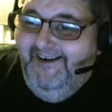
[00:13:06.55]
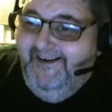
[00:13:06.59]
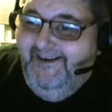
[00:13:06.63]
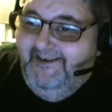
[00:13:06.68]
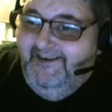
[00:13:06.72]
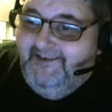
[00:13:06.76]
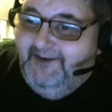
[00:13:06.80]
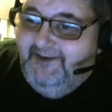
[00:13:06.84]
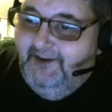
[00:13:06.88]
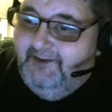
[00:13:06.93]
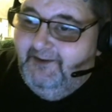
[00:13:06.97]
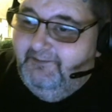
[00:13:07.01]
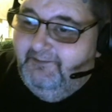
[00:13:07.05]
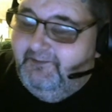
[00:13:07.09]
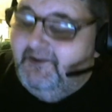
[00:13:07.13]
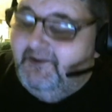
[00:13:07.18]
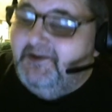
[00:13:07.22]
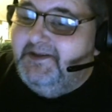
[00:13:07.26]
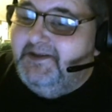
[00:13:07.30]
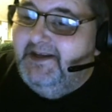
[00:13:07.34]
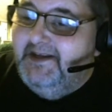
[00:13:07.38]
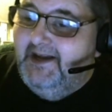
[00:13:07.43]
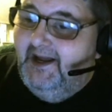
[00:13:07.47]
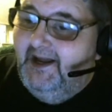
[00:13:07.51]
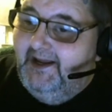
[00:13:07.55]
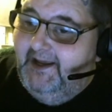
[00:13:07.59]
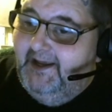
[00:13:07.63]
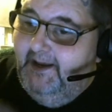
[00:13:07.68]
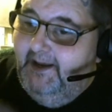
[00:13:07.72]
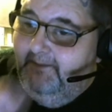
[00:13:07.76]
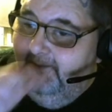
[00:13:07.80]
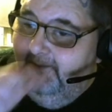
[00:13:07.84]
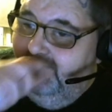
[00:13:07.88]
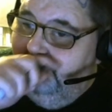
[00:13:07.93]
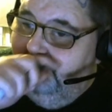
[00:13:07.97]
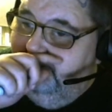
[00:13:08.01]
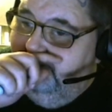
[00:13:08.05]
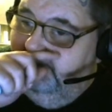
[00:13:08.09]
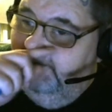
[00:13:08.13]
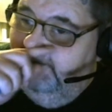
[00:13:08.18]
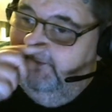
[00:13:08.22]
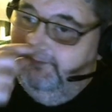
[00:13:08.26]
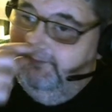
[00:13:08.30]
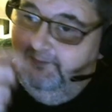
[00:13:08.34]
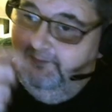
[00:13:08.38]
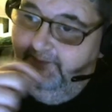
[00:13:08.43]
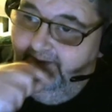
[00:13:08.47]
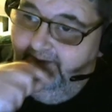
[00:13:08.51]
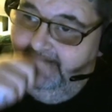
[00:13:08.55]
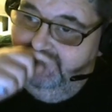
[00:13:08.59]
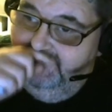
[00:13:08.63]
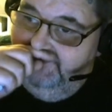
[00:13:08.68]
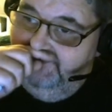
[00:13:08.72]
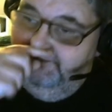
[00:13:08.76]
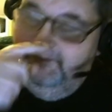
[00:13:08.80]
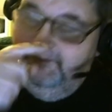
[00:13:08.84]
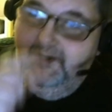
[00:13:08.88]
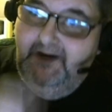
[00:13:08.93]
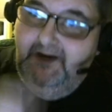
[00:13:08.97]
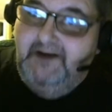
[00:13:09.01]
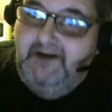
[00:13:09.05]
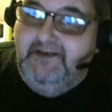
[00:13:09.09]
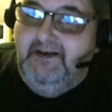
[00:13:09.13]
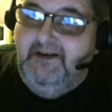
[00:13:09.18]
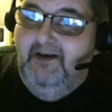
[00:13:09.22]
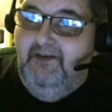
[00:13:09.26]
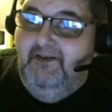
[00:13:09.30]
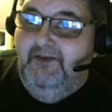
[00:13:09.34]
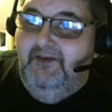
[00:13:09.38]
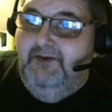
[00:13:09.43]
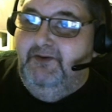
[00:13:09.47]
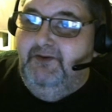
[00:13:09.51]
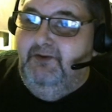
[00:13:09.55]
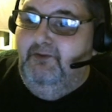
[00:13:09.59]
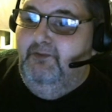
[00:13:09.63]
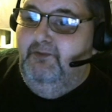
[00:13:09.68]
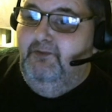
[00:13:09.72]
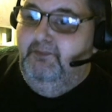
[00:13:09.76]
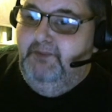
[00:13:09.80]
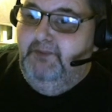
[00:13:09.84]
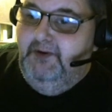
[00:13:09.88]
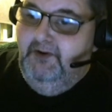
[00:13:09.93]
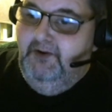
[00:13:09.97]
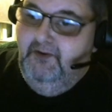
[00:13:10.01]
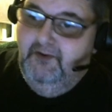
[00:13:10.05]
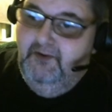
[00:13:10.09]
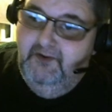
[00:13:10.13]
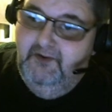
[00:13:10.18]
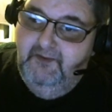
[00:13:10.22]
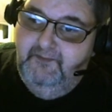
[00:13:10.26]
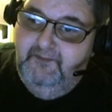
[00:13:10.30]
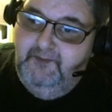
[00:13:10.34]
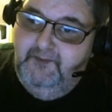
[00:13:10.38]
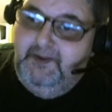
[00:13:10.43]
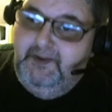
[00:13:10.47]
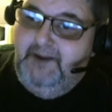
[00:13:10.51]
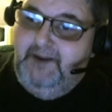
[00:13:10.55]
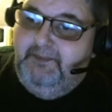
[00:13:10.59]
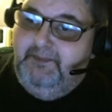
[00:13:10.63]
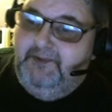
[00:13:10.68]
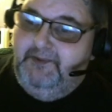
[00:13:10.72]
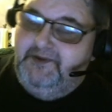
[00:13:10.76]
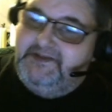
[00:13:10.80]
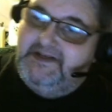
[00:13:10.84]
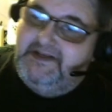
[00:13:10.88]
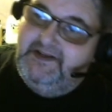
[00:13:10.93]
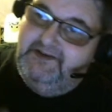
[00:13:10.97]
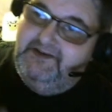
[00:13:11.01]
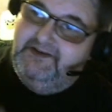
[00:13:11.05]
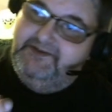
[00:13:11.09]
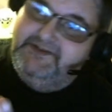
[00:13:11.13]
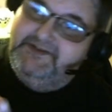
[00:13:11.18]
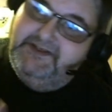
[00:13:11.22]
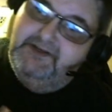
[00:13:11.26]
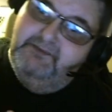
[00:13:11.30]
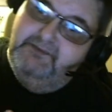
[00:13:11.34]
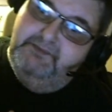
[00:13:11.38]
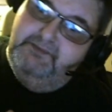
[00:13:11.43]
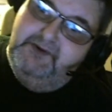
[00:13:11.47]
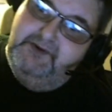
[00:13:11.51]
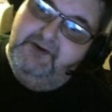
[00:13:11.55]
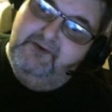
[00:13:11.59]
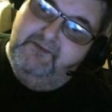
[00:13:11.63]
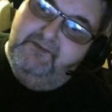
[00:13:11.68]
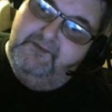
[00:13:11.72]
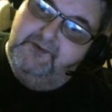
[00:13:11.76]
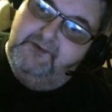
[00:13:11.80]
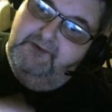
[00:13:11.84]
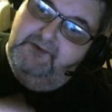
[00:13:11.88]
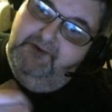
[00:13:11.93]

So the first thing I came up with was when I saw the 2 beautiful peppers, and they're still beautiful.